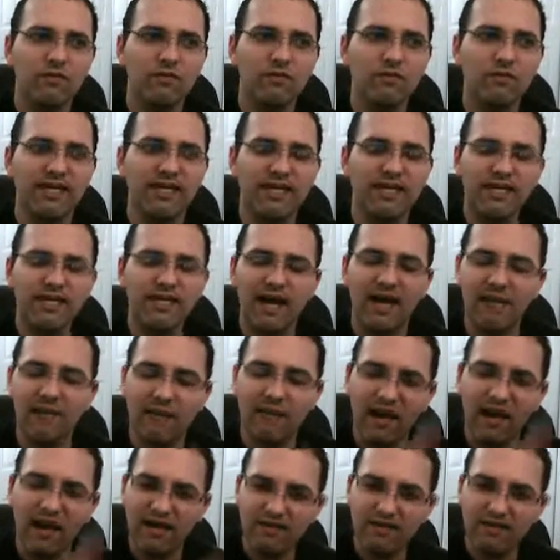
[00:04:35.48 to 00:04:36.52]
we can
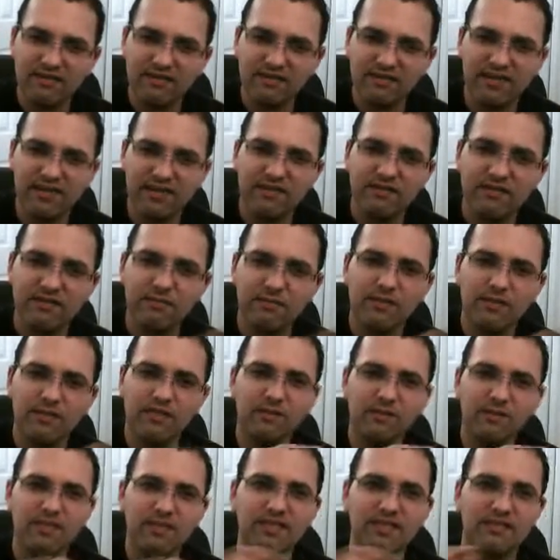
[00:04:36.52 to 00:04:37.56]
hypothesize there
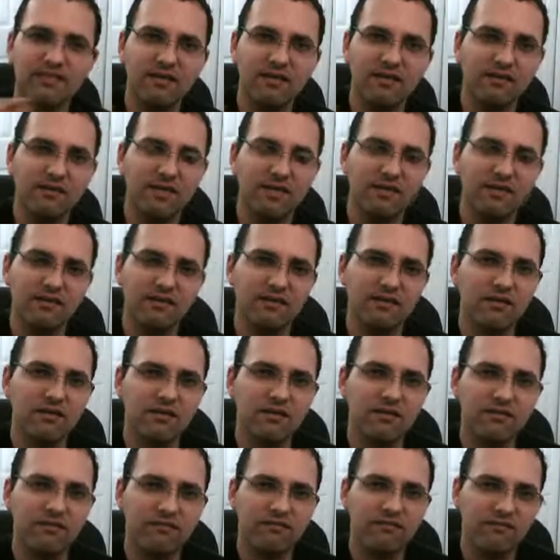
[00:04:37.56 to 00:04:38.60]
must be some
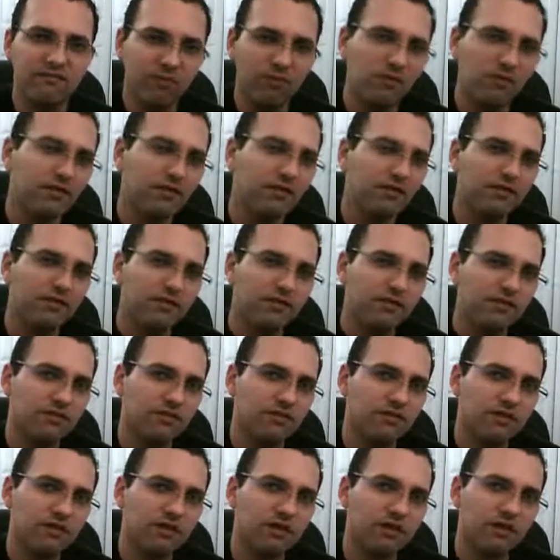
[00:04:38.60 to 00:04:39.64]
other force
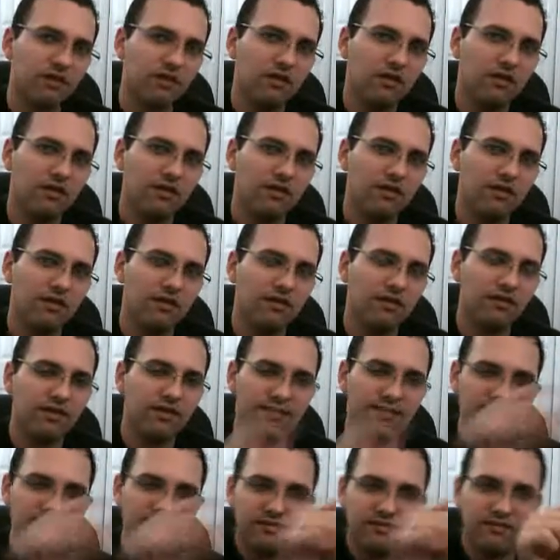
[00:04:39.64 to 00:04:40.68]

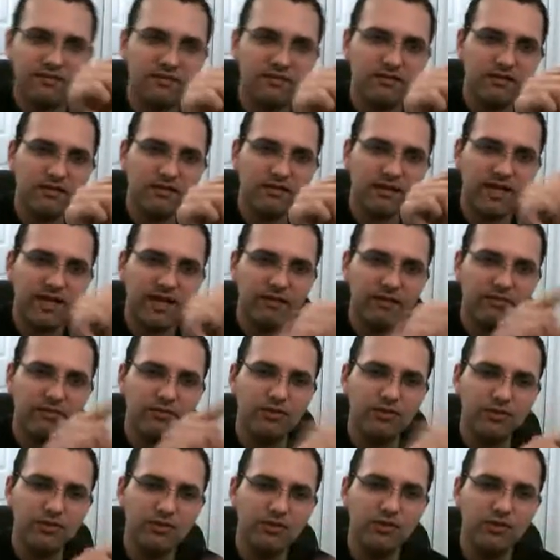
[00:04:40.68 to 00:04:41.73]
that's able
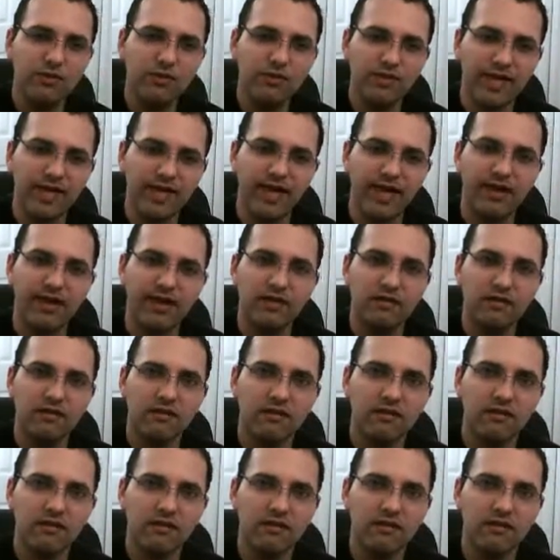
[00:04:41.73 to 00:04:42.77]
to do that,
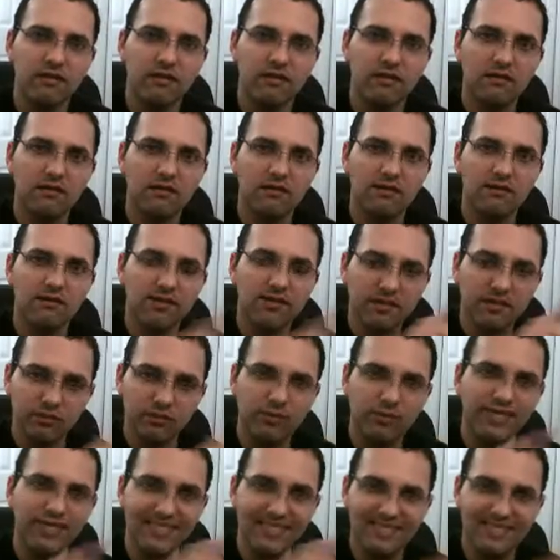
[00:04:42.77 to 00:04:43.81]
because
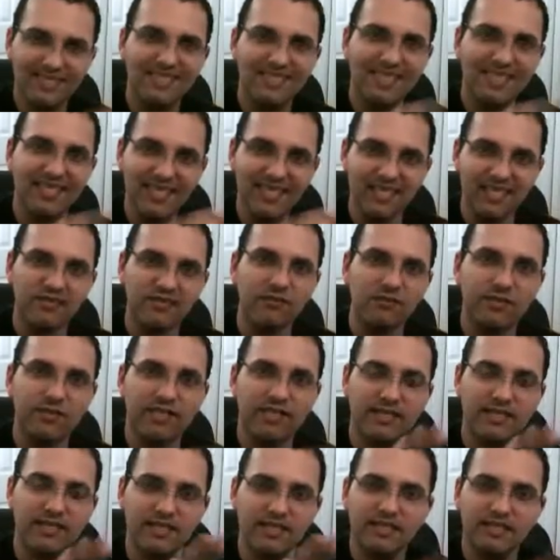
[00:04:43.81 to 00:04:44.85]
we can see it. We
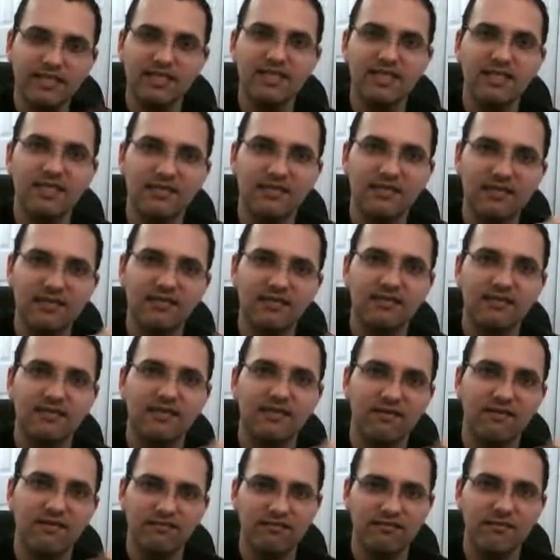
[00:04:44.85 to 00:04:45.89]
can see that this
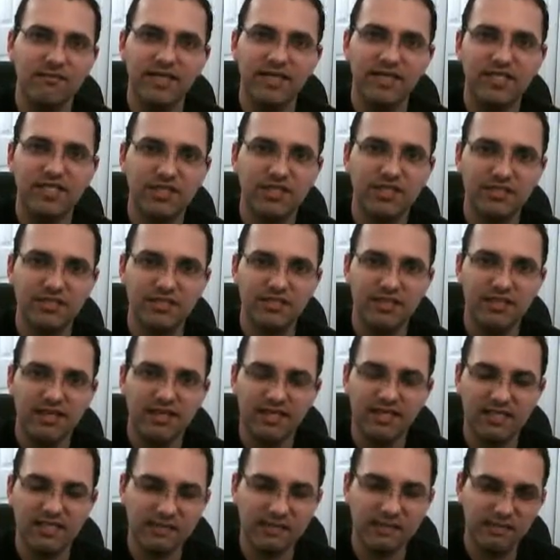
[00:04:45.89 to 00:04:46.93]
information
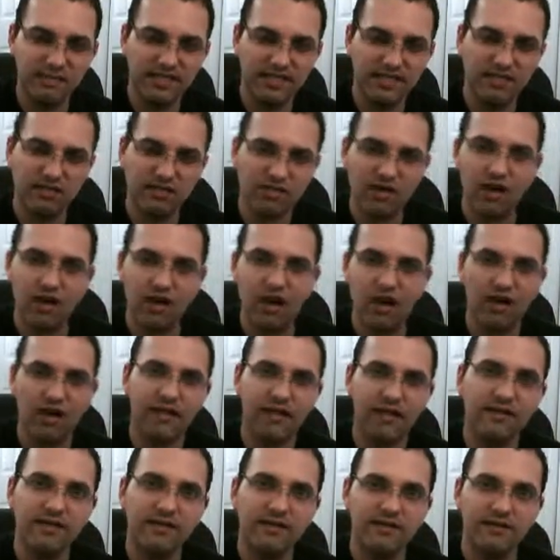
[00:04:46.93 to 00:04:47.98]
is being
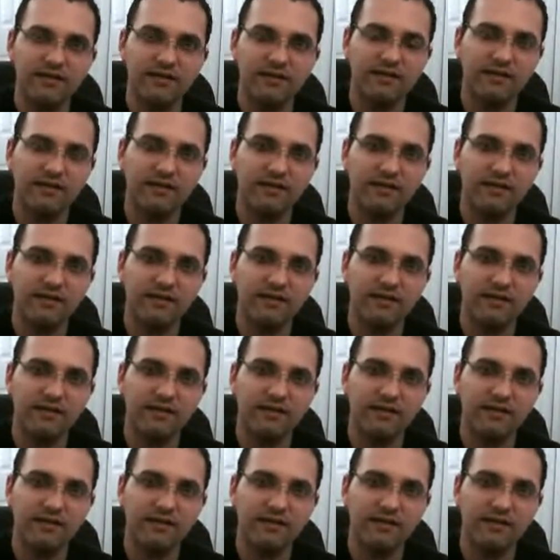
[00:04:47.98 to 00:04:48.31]
taught,